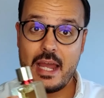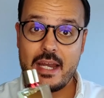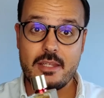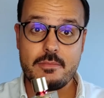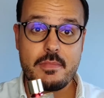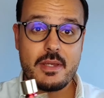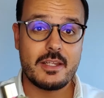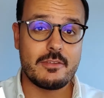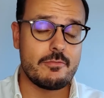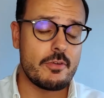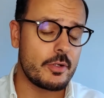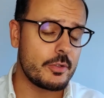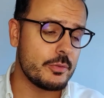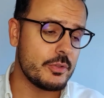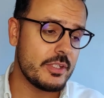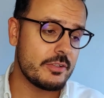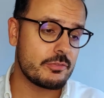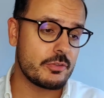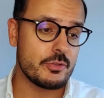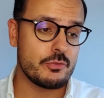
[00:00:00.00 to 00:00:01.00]
Ganymede, very
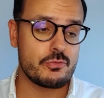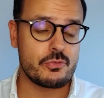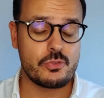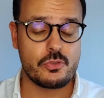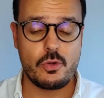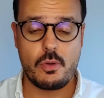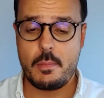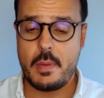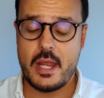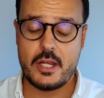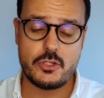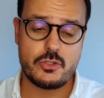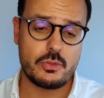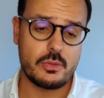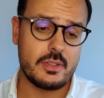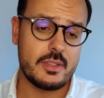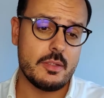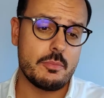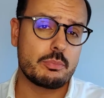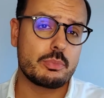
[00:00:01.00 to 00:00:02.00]
different from
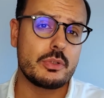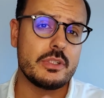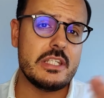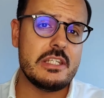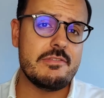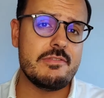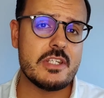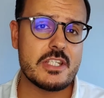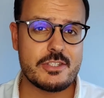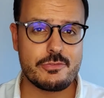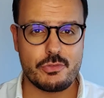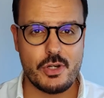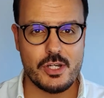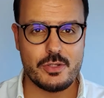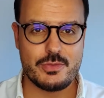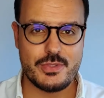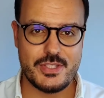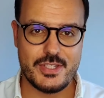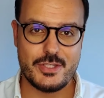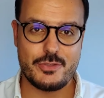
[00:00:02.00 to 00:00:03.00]
actually the previous
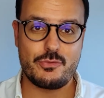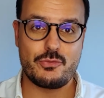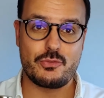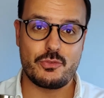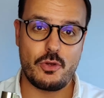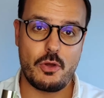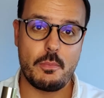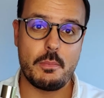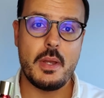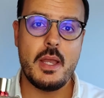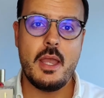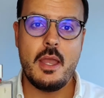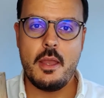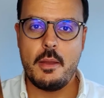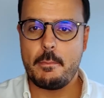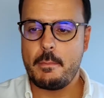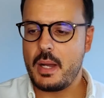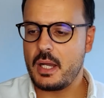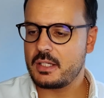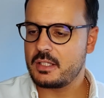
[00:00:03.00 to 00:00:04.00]
fragrances from
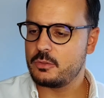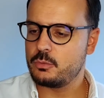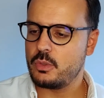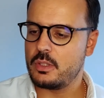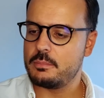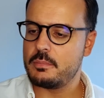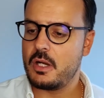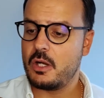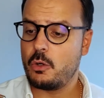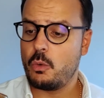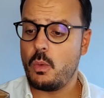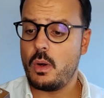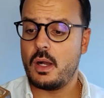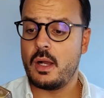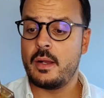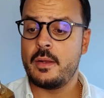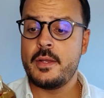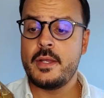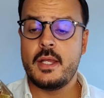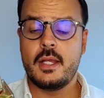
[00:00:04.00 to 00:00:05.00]
Marc-Antoine
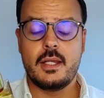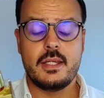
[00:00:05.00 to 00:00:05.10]
Barrois.